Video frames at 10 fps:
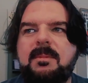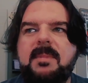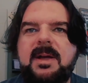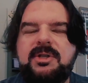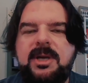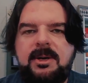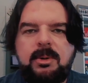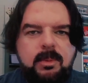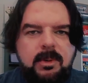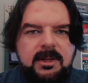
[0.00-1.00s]
my
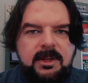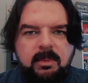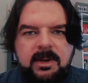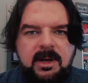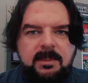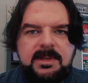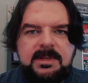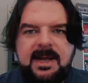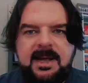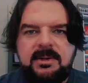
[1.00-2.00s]
channel really went up
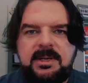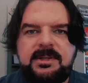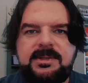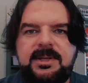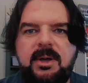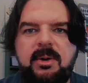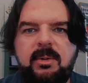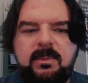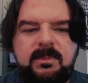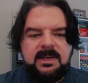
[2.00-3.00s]
and down. And
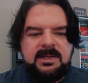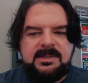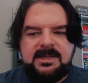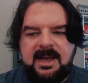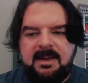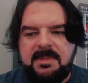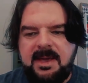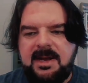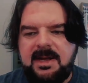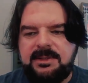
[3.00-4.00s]
so anytime
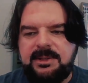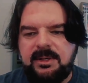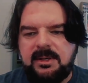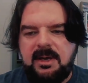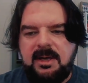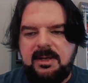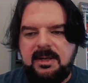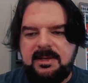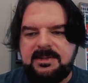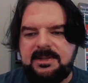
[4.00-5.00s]
that I took
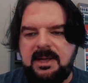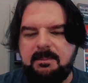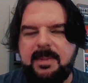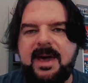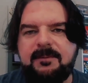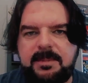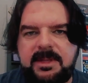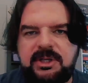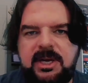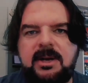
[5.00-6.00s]
a step back from
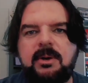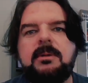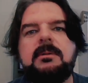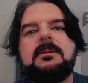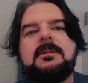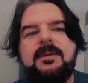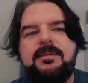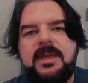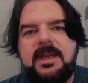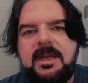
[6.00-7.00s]
the channel,
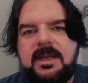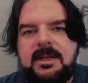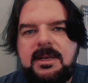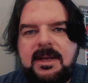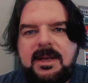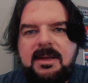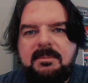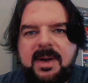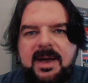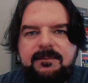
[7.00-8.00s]
then
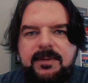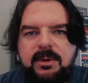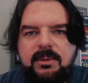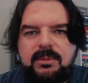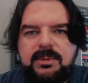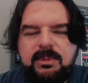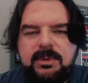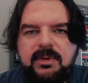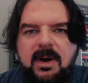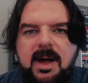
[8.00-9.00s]
my views
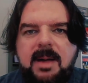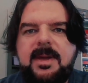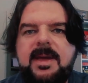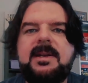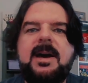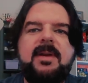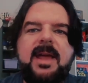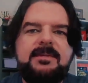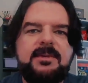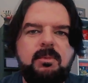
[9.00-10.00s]
would drop and I would
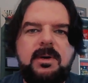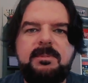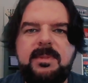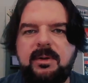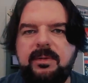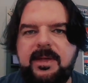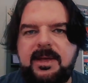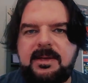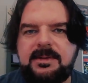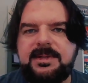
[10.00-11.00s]
have to rebuild
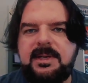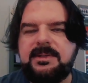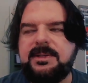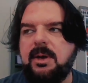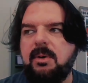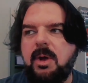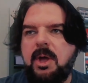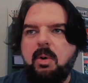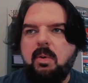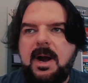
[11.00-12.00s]
things. And so
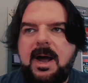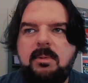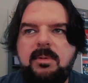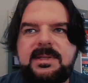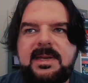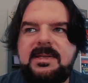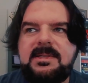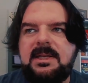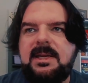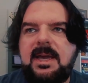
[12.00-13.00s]
where I was
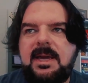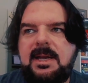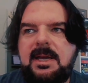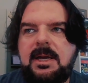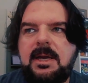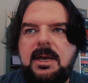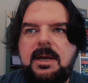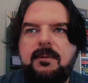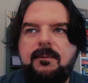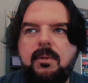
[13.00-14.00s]
easily getting
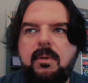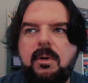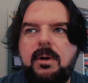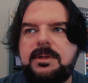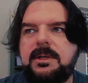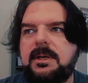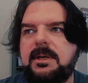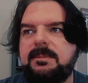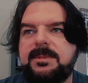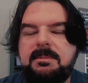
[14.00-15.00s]
four
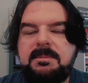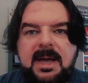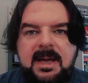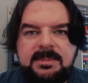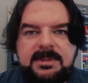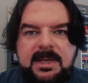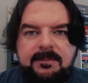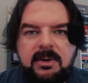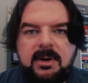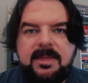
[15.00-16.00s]
to sometimes
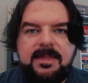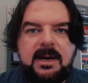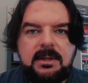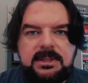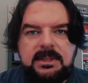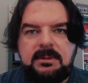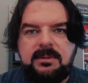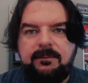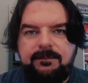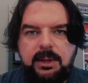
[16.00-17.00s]
seven or eight
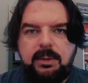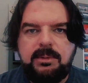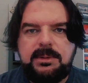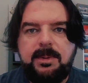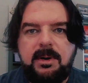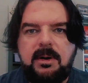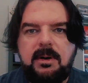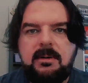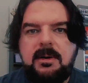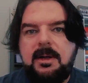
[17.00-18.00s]
thousand views per